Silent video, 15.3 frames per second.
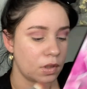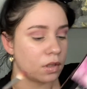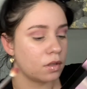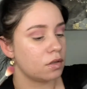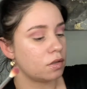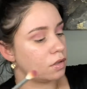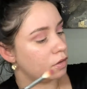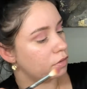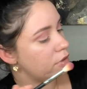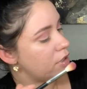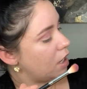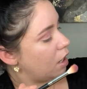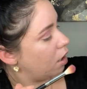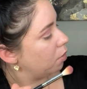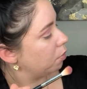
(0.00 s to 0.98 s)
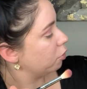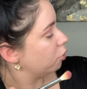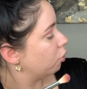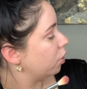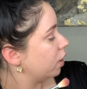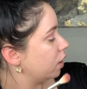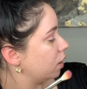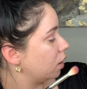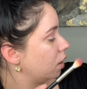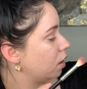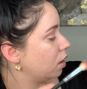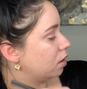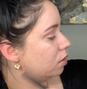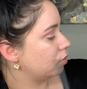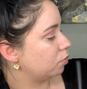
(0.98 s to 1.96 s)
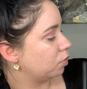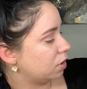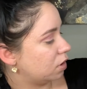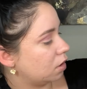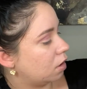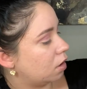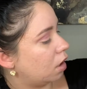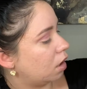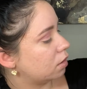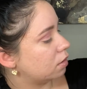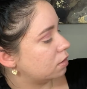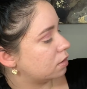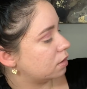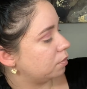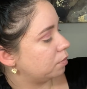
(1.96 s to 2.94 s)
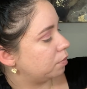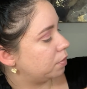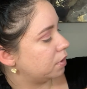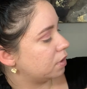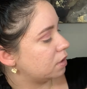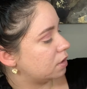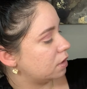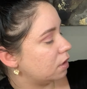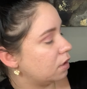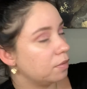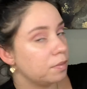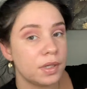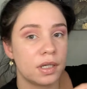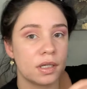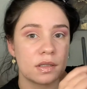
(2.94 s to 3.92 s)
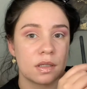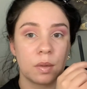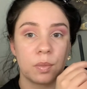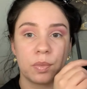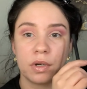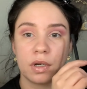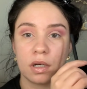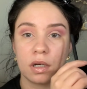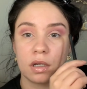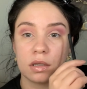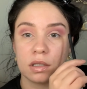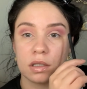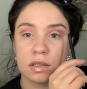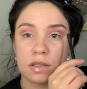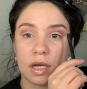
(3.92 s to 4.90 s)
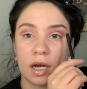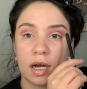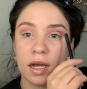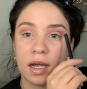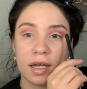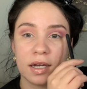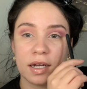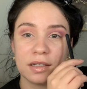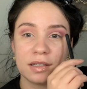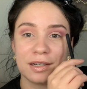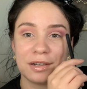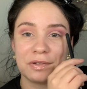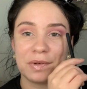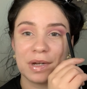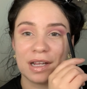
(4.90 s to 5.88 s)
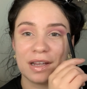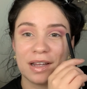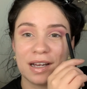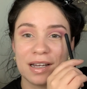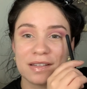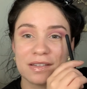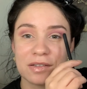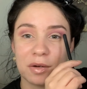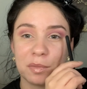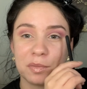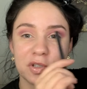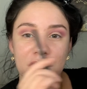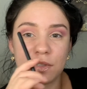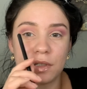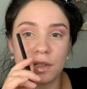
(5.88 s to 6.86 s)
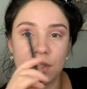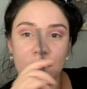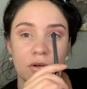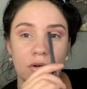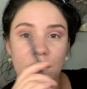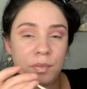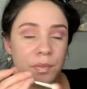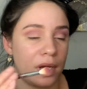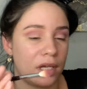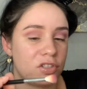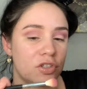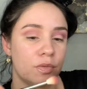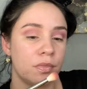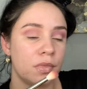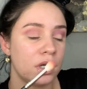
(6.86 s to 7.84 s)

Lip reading: So now I'm going in with the color Simplicity because I put it on this eye and I didn't realize. So I'm just gonna go and match them